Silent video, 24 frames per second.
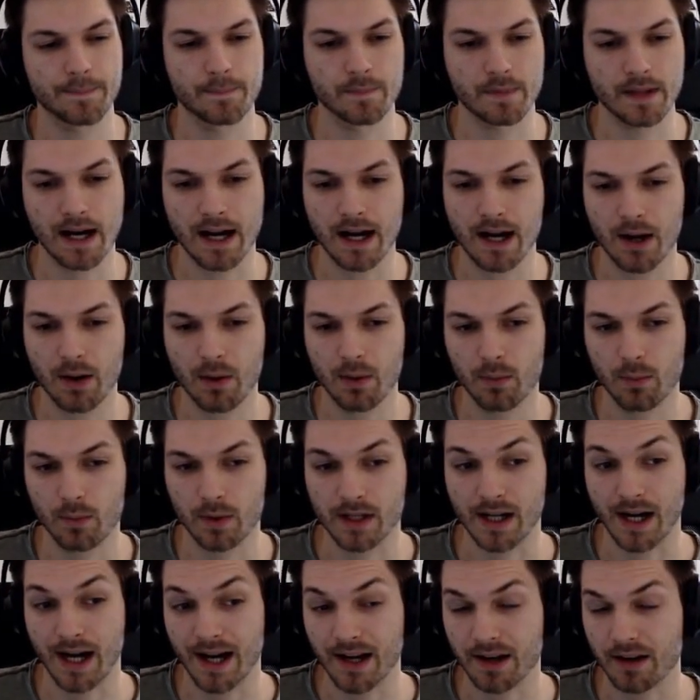Now,
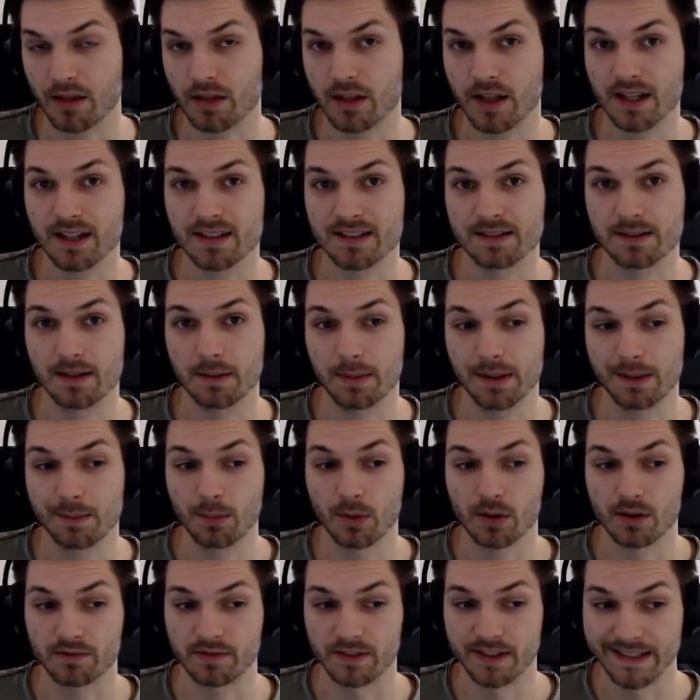what I think is a bit
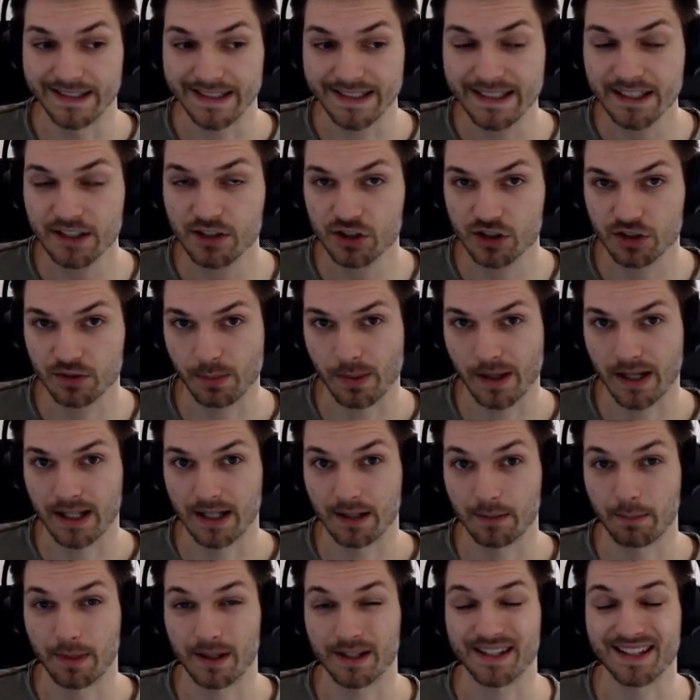more of a niche
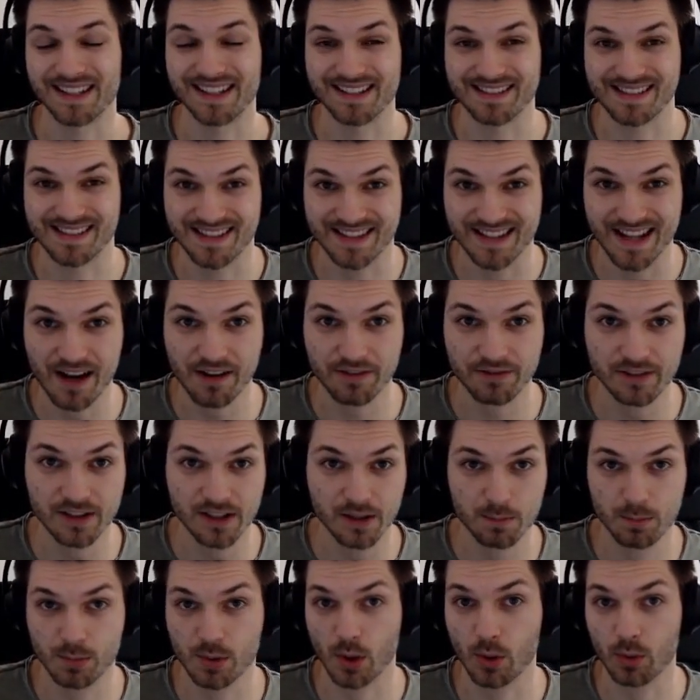spell, but it's
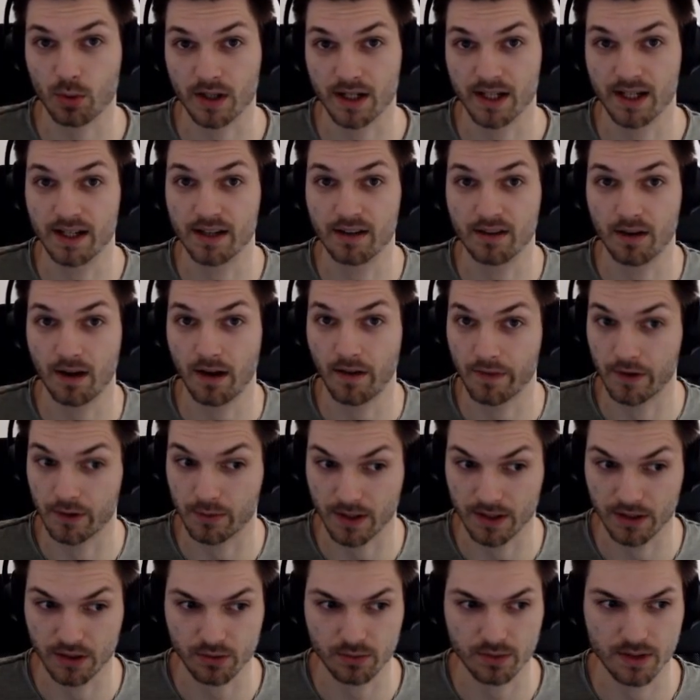definitely broken on the
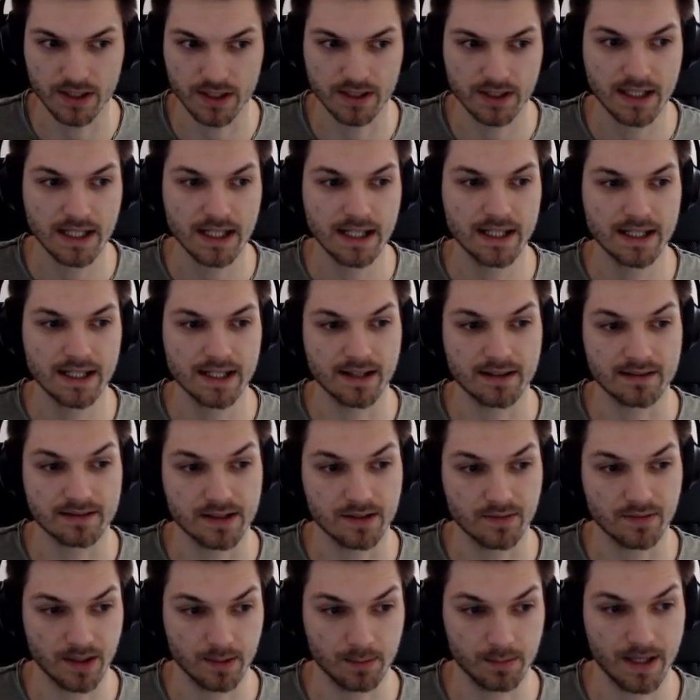right unit, is
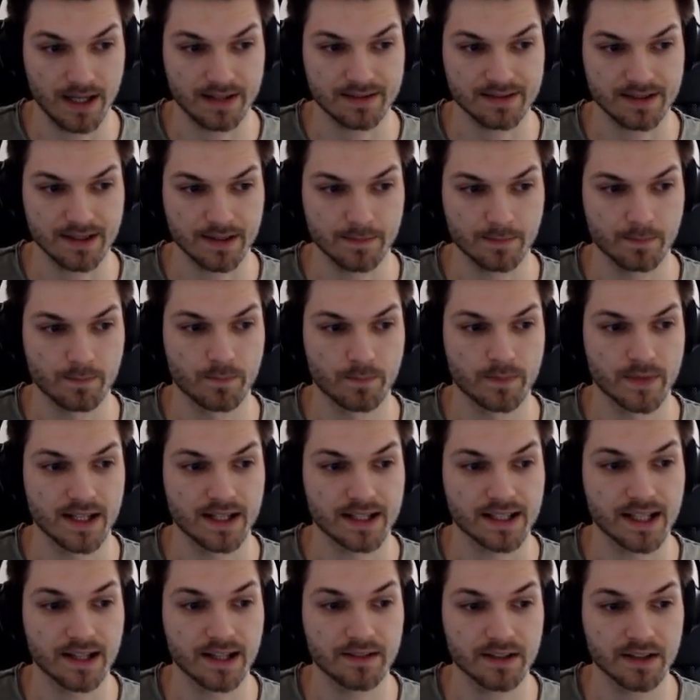Divine Blessing.
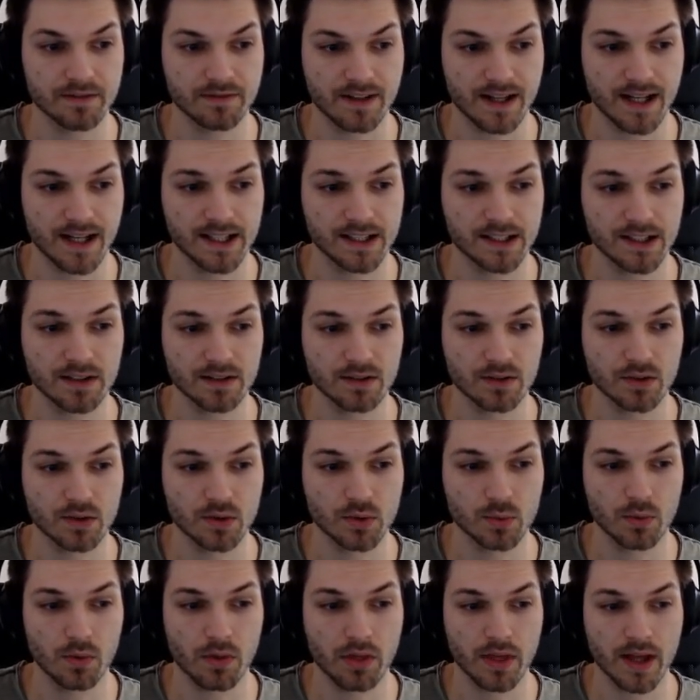It gives a fighter
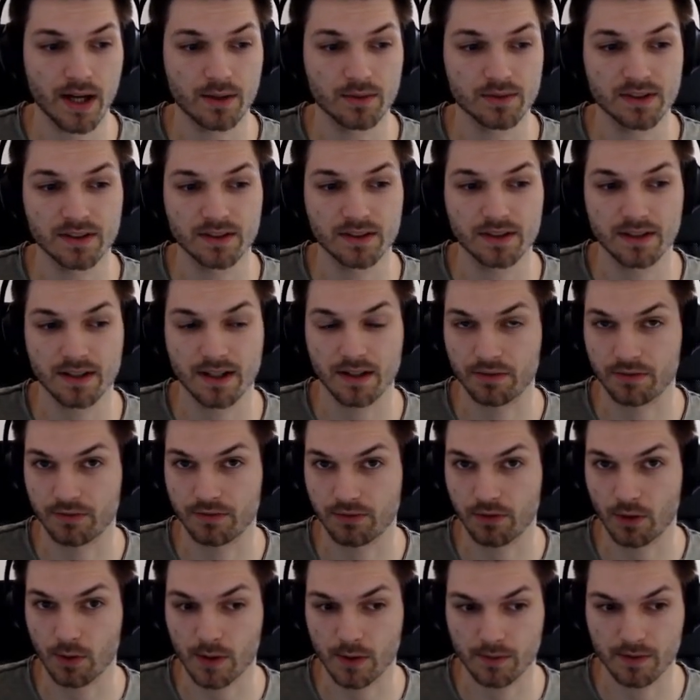
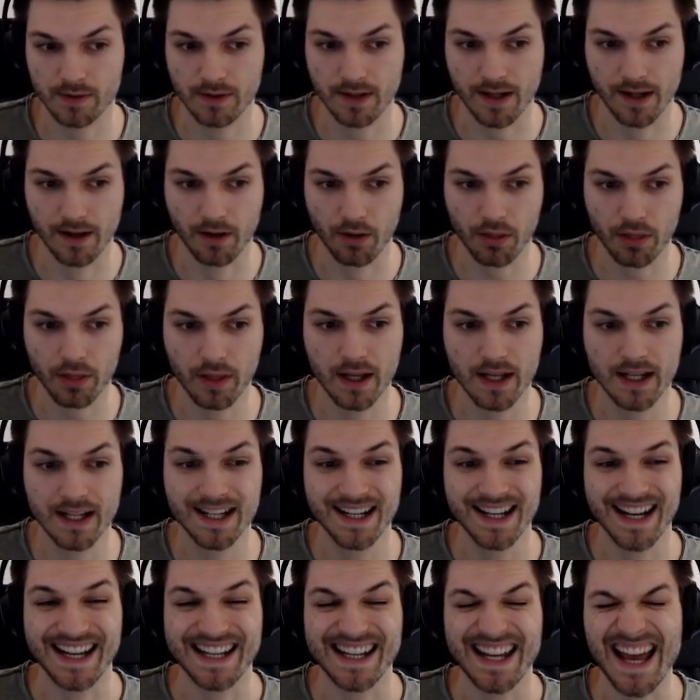2,400 health
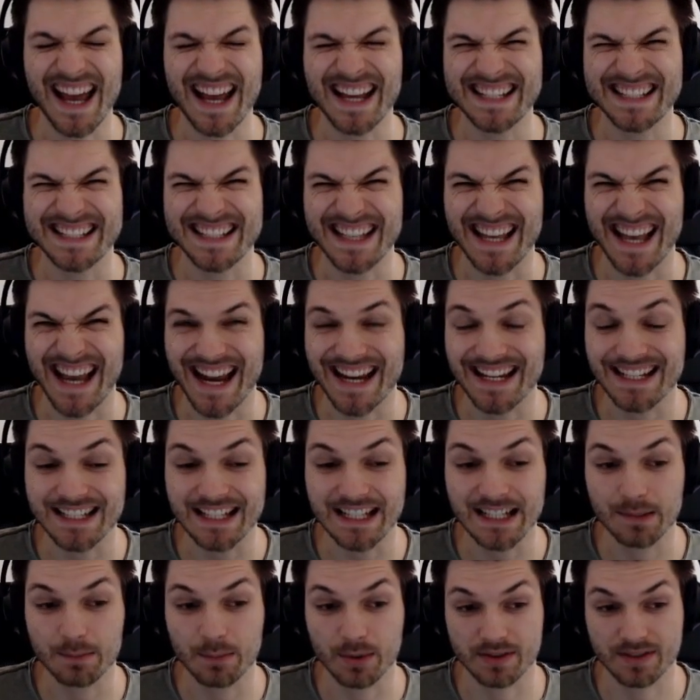and
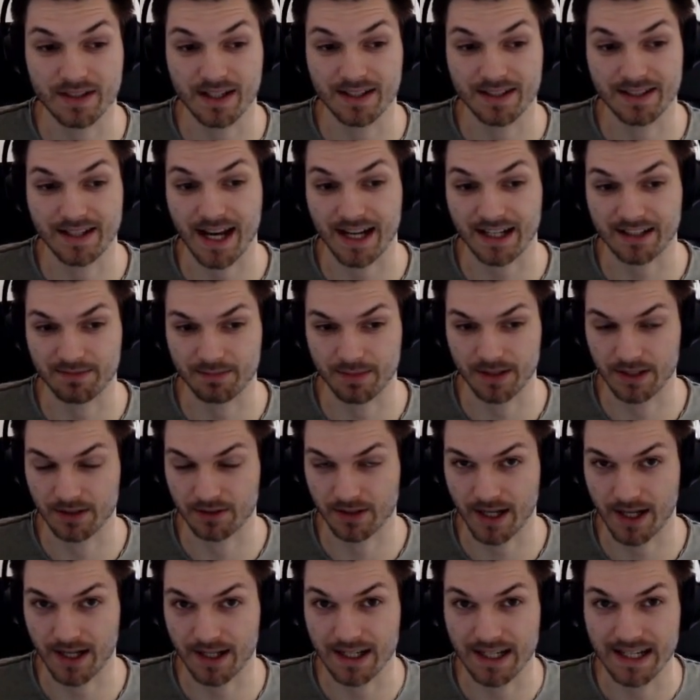18% attack speed,
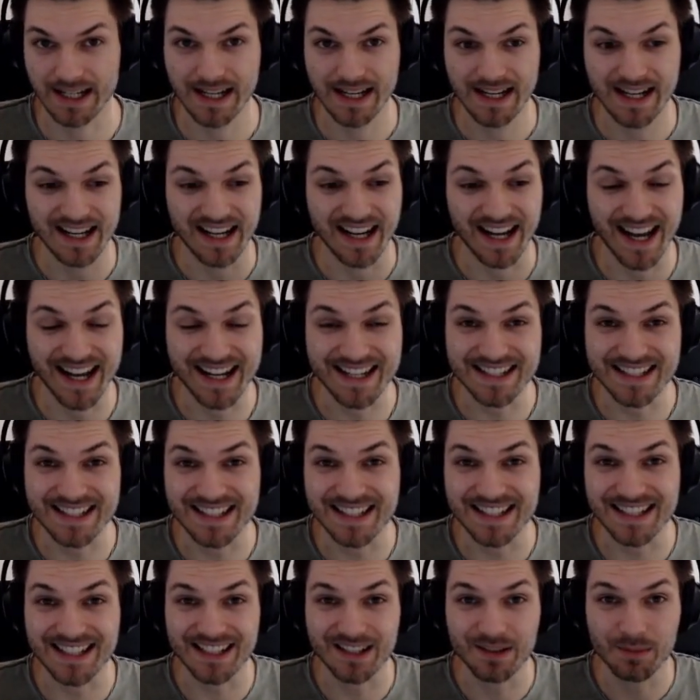okay?
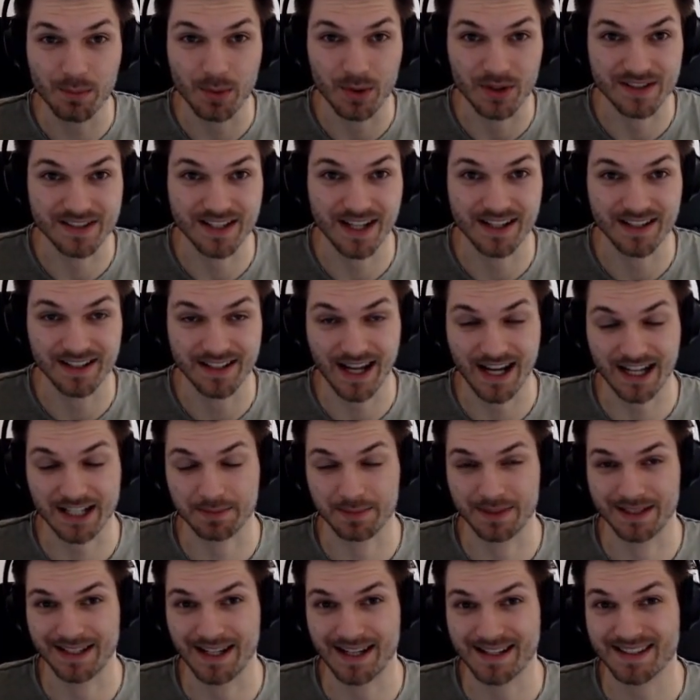18% attack
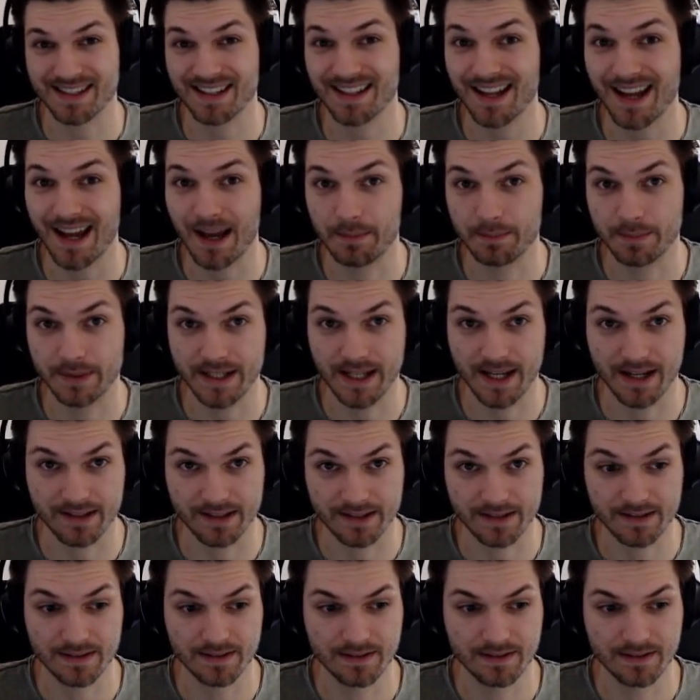speed, that's an MPS.